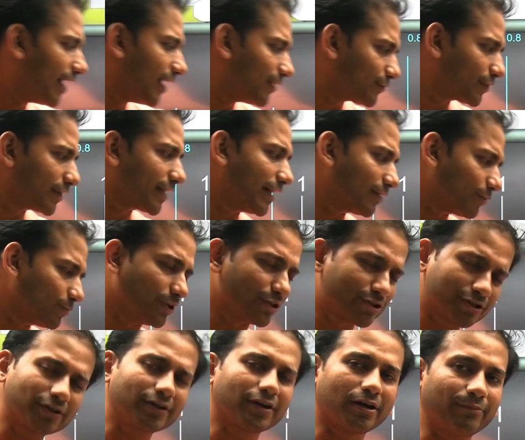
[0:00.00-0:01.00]
after
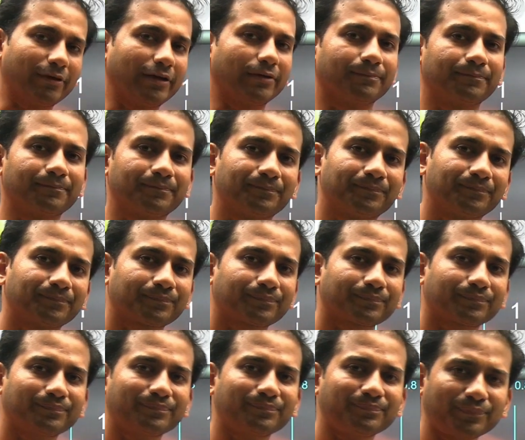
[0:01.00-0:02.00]
calculation coming.
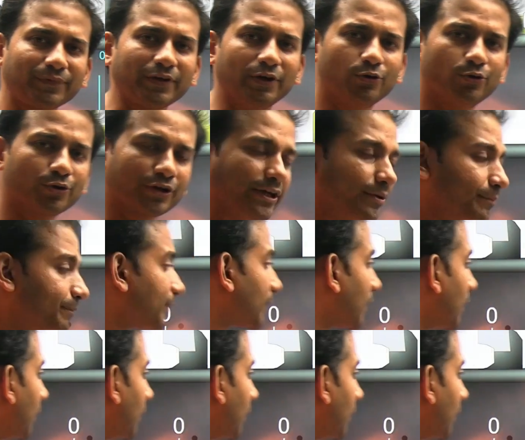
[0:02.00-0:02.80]
Okay.